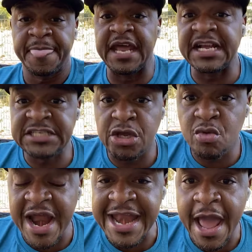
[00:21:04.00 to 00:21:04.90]
Can I tell you
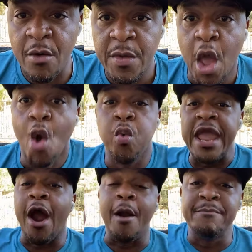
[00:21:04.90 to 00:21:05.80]
right now?
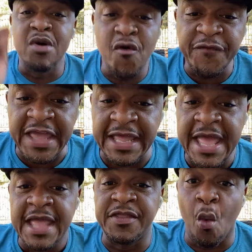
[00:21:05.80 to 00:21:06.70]
We are moving.
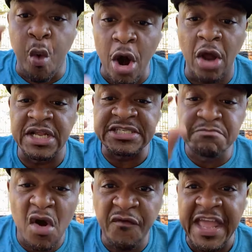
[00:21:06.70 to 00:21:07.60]
The world is
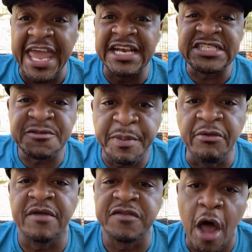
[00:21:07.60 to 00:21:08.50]
moving in a
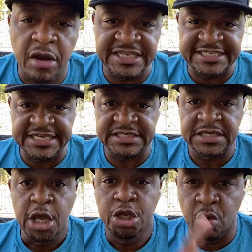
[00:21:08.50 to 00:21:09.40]
spirit of lawlessness.
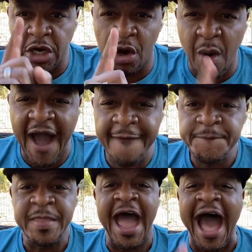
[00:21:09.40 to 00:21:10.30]
You want to know why?
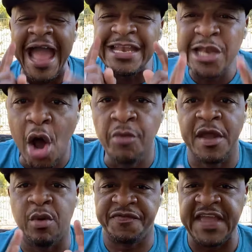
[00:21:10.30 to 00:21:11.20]
I know
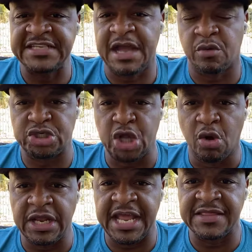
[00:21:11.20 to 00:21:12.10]
there were things that were
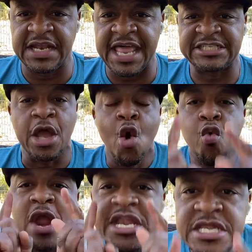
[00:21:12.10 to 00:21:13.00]
stolen in the election.
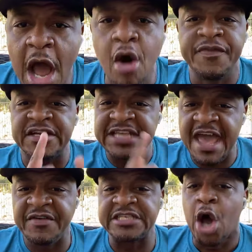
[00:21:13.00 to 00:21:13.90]
We know there's
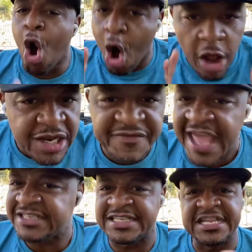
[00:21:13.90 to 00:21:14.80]
evidence. All of
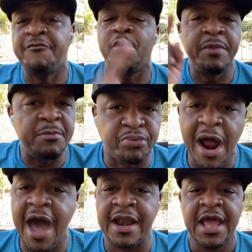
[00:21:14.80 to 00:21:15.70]
that stuff will be
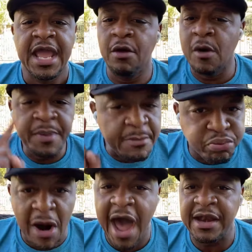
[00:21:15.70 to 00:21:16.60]
brought. It will be
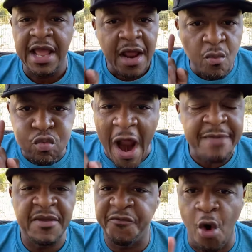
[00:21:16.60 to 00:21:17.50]
brought
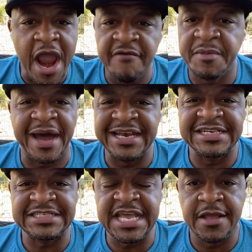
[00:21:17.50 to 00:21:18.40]
right before everybody
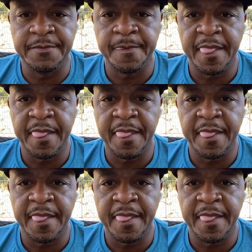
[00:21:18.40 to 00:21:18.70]
to see.